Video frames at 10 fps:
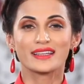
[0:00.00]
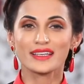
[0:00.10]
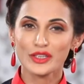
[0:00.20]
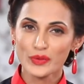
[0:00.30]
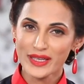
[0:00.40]

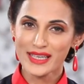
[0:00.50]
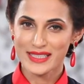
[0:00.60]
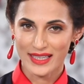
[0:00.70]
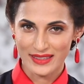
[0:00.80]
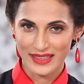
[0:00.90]
The unique
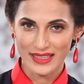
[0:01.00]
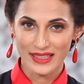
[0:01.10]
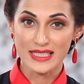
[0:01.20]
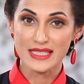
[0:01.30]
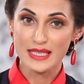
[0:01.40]
technique
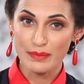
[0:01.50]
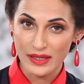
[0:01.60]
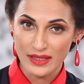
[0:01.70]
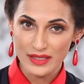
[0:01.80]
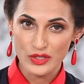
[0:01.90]
is
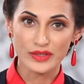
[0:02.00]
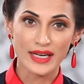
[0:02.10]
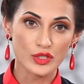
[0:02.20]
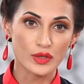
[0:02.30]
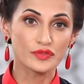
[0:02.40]
similar to
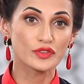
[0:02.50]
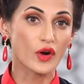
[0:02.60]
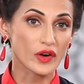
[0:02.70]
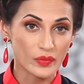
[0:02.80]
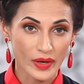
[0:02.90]
that of
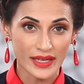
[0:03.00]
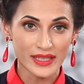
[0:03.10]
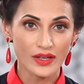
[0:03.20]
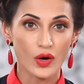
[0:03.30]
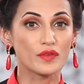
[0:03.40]

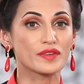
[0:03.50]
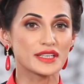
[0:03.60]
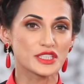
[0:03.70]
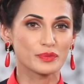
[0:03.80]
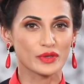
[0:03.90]
Korwai of
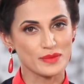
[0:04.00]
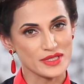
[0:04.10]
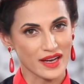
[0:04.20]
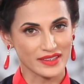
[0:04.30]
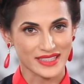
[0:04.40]
Kanchipuram
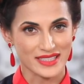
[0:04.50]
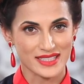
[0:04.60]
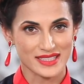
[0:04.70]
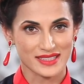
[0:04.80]
saris.